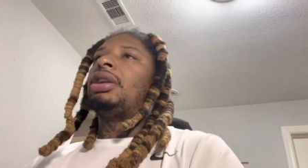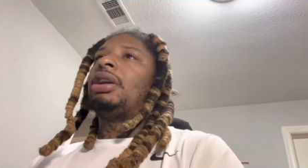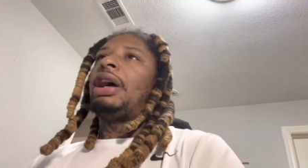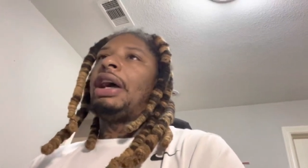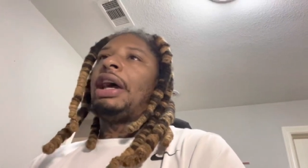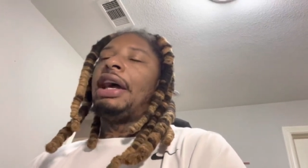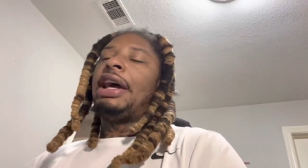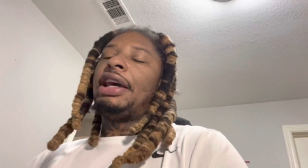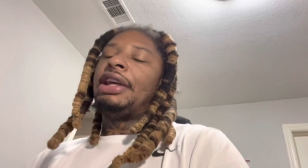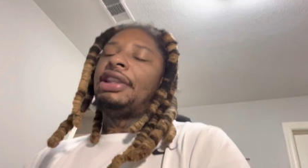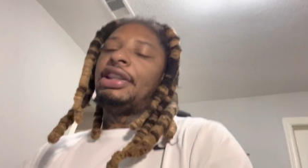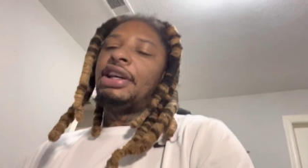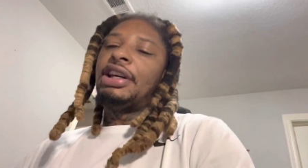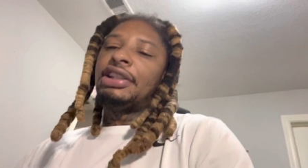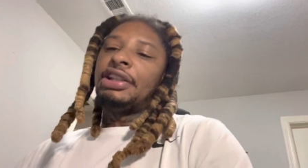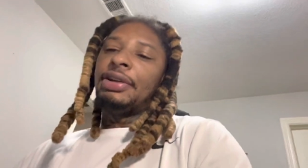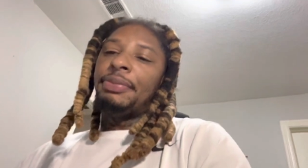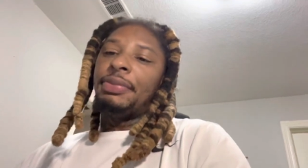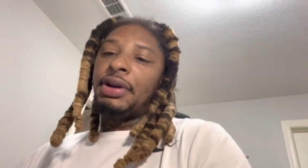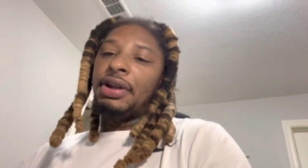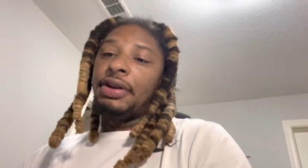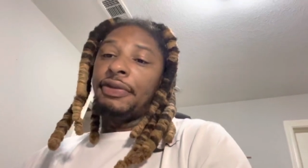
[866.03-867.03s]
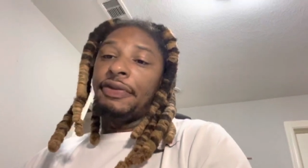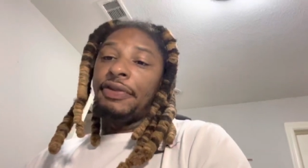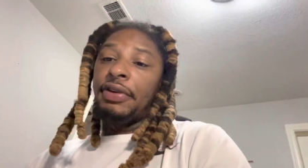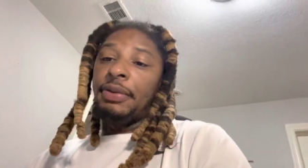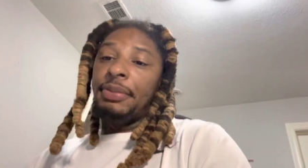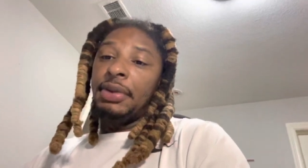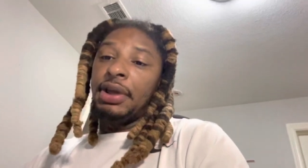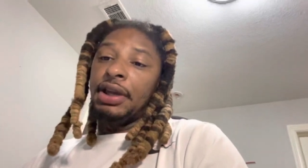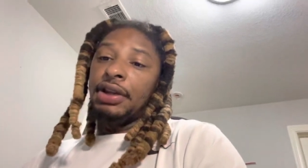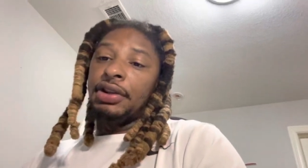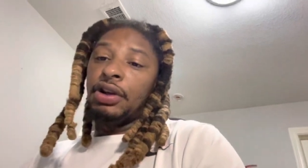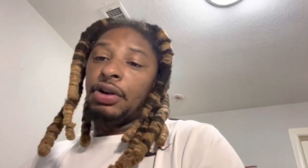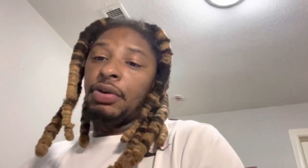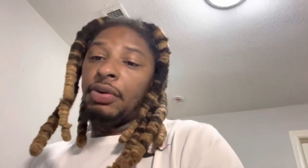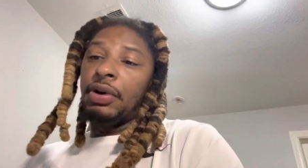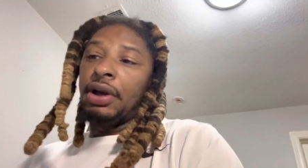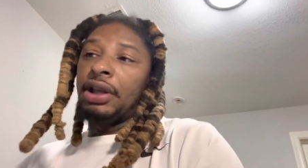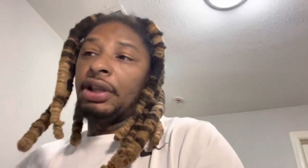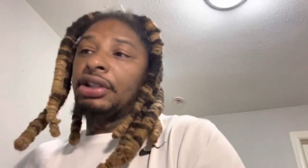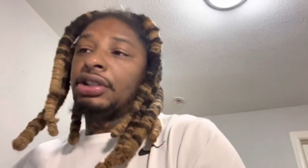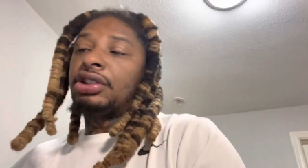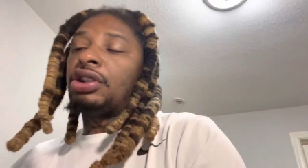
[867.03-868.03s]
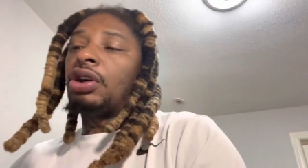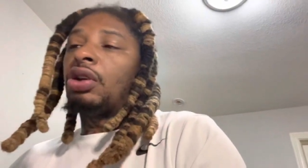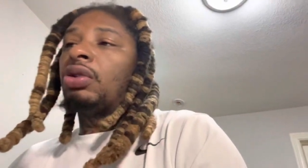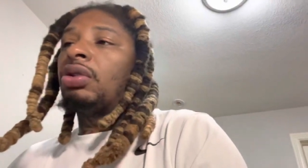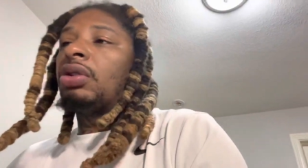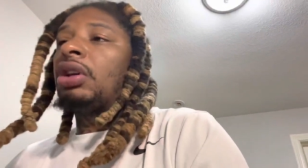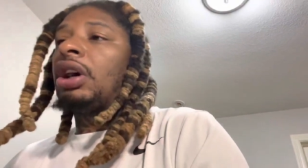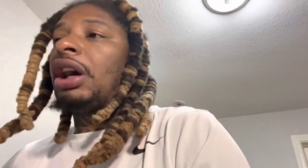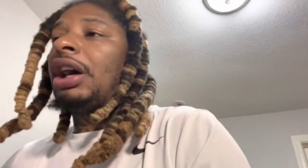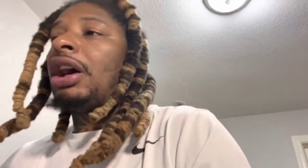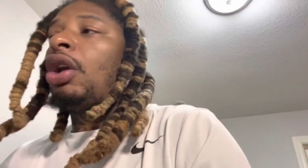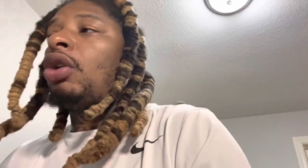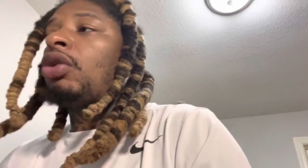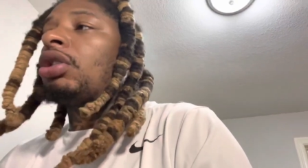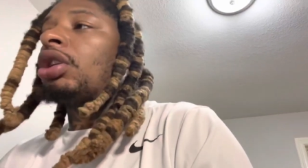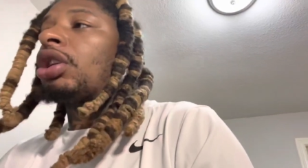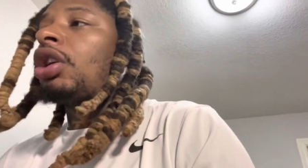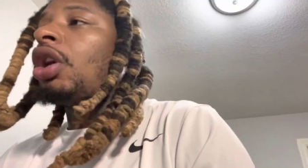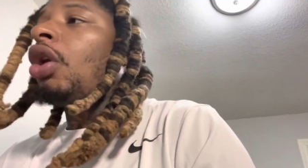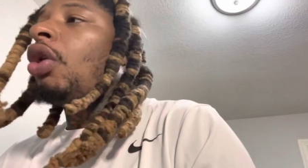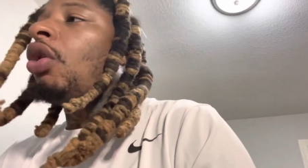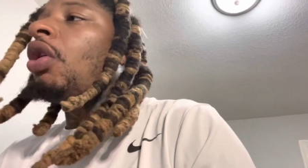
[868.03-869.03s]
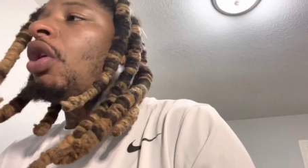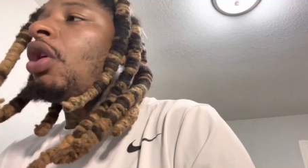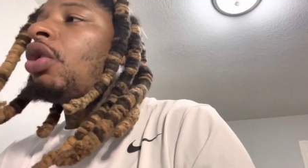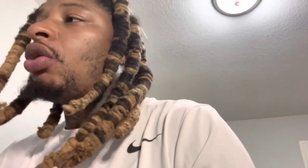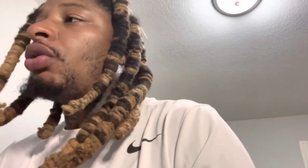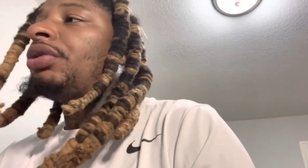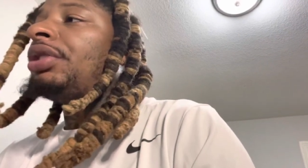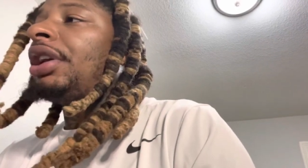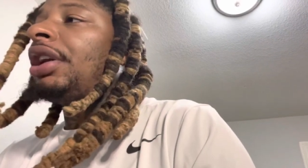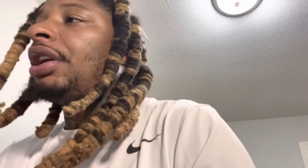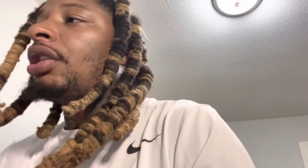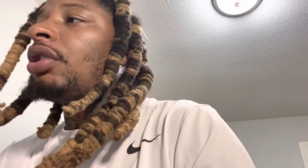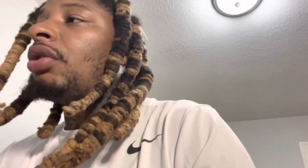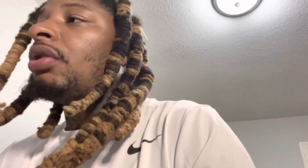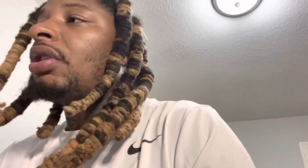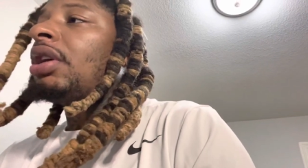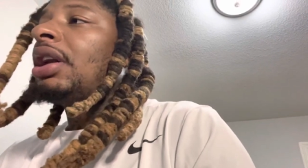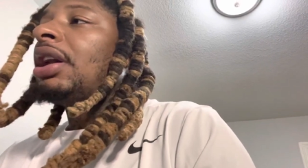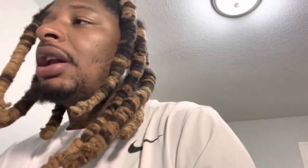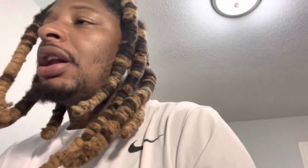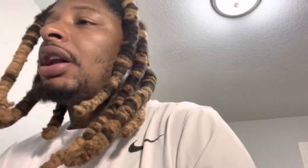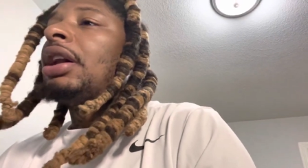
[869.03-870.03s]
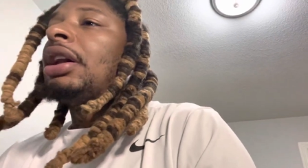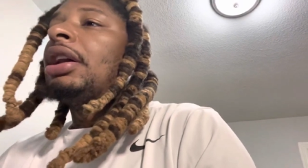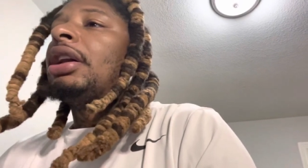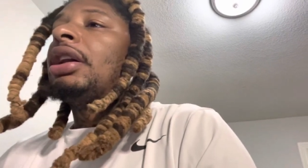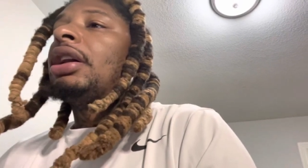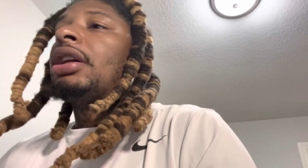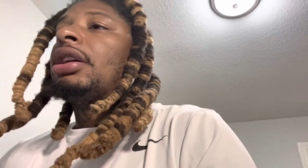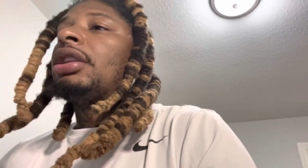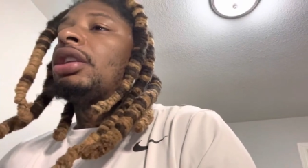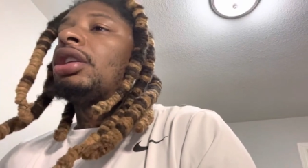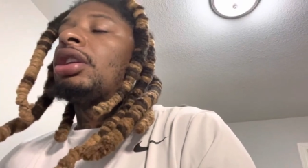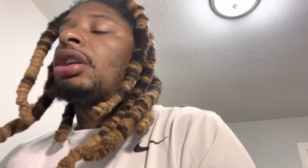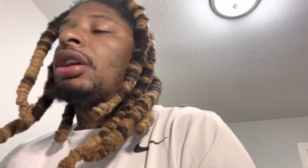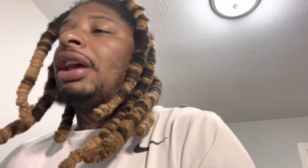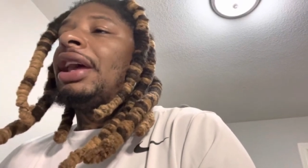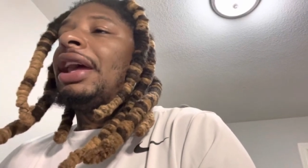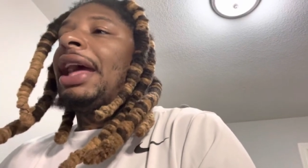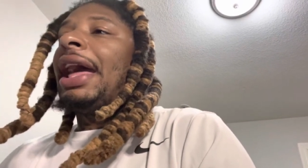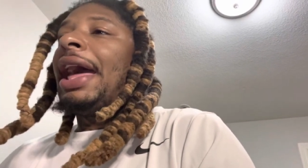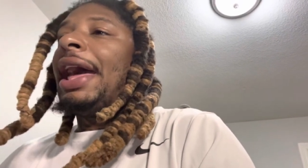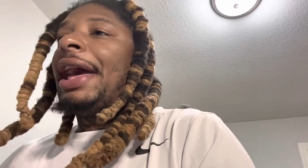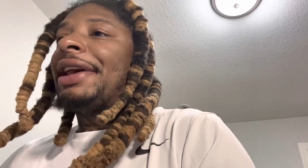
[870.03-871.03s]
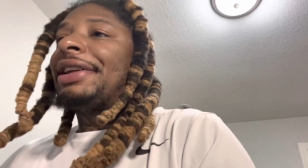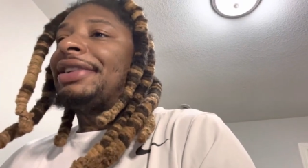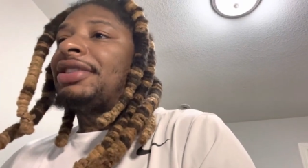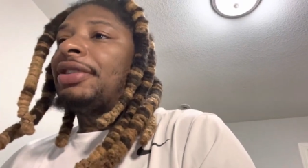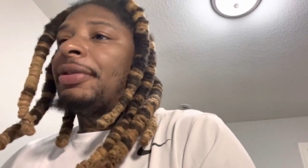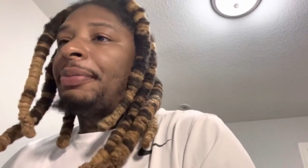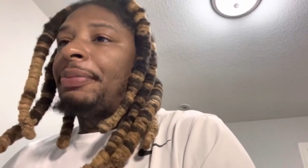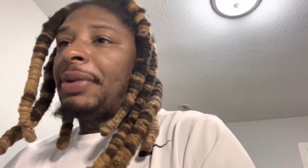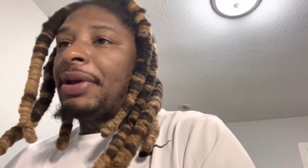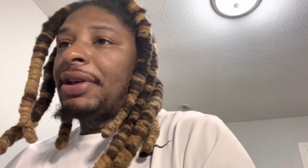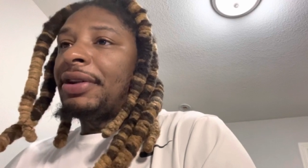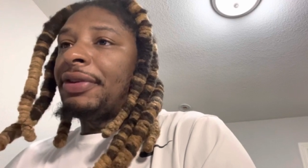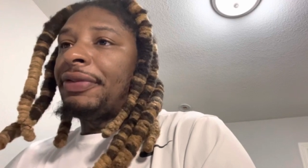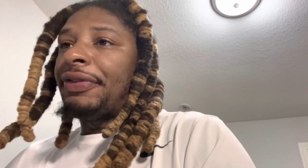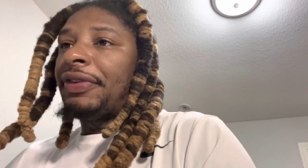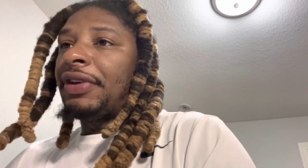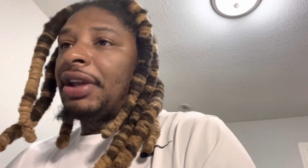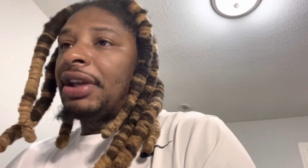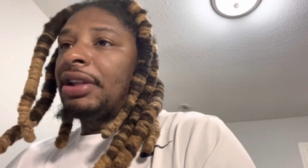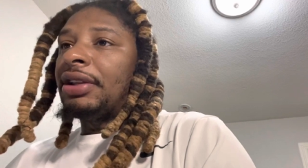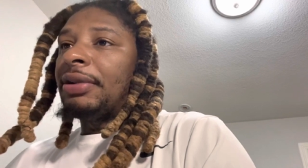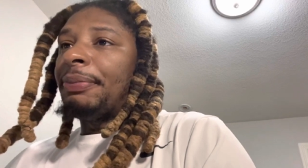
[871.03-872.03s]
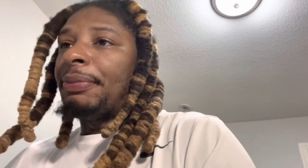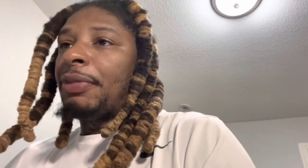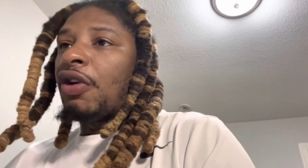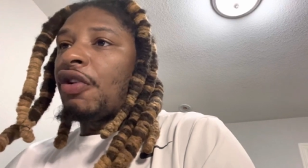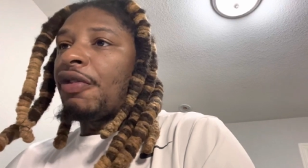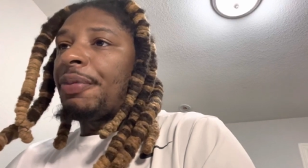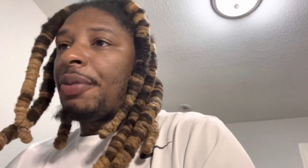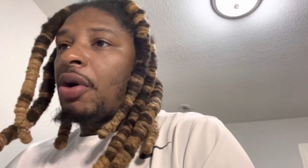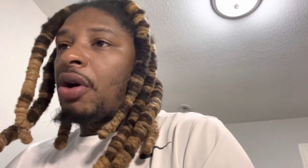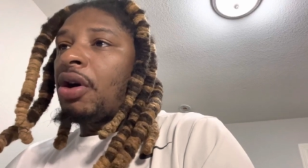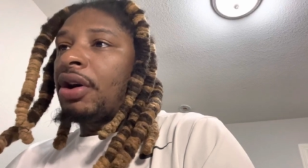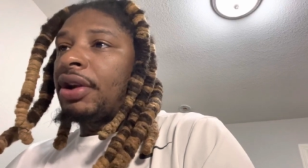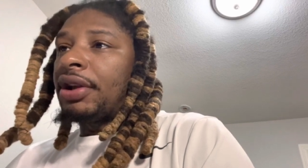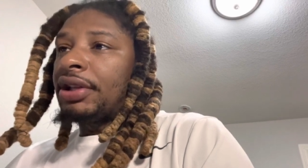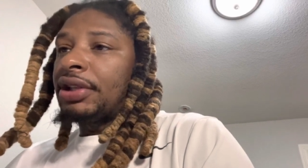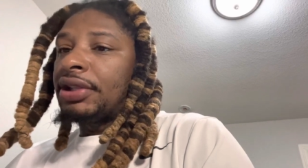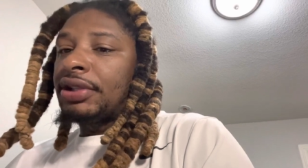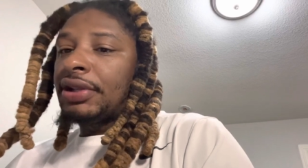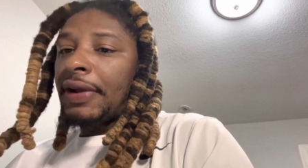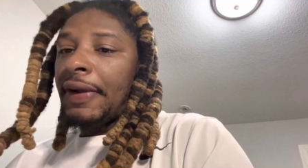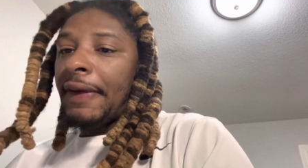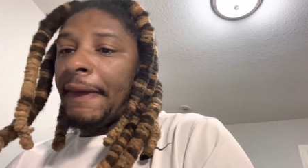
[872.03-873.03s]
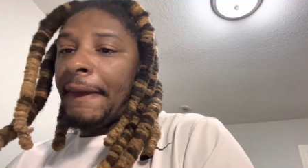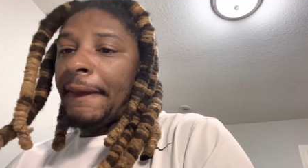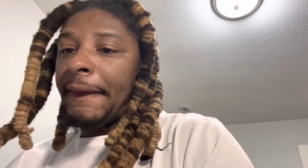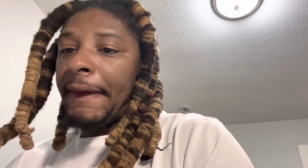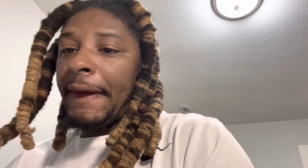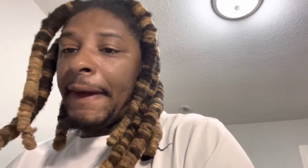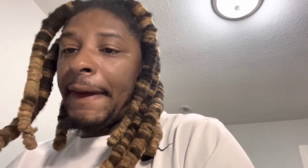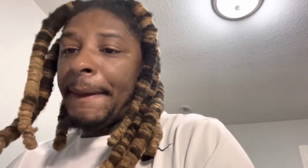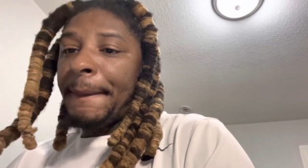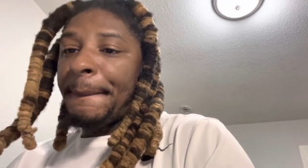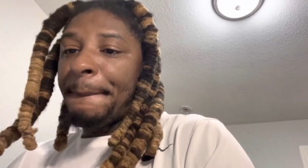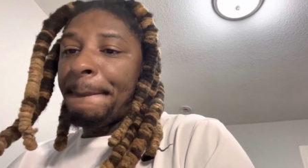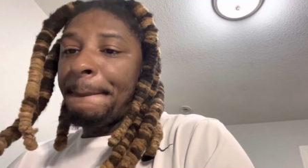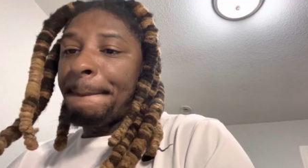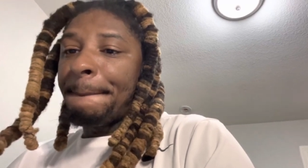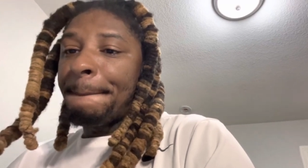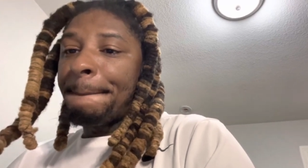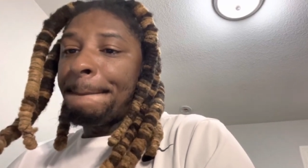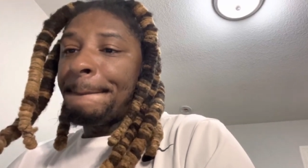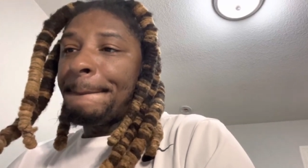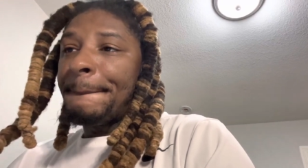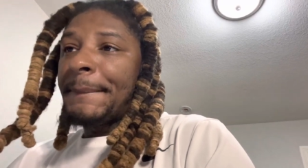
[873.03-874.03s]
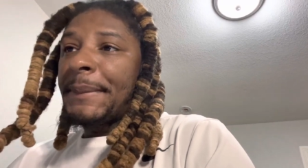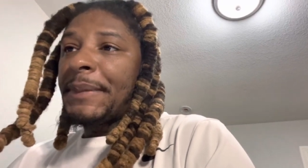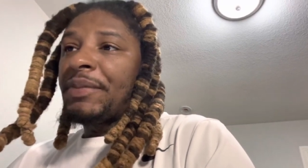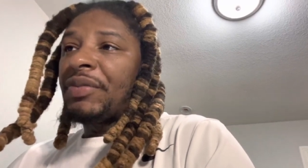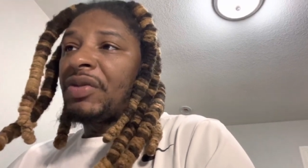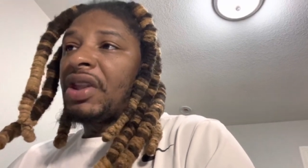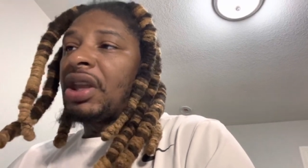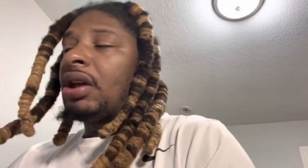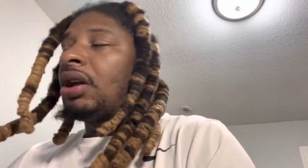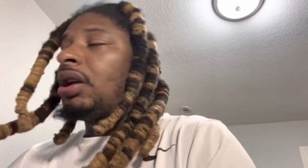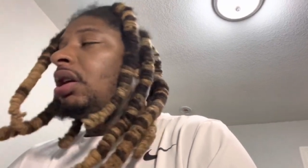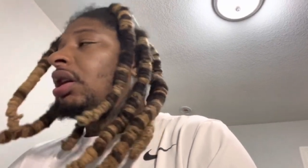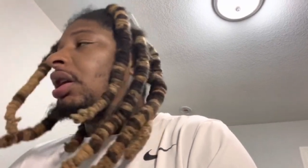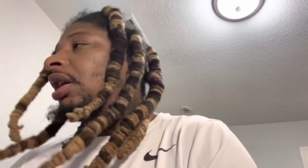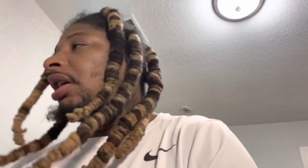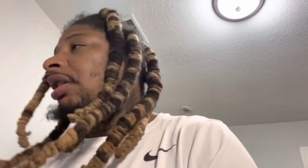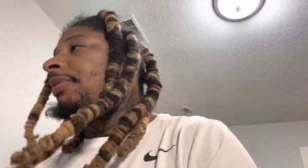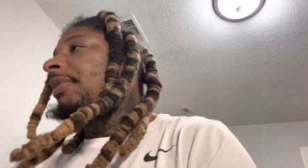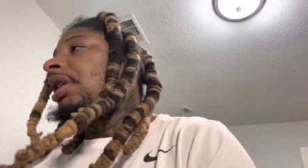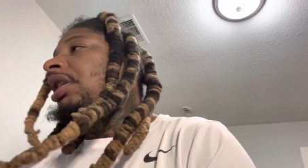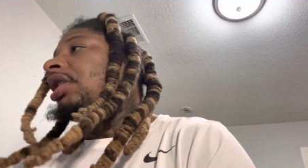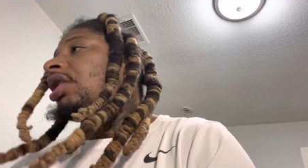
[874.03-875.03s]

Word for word: it doesn't benefit me in no way. So on a co on deal, it has to benefit both parties, okay? And me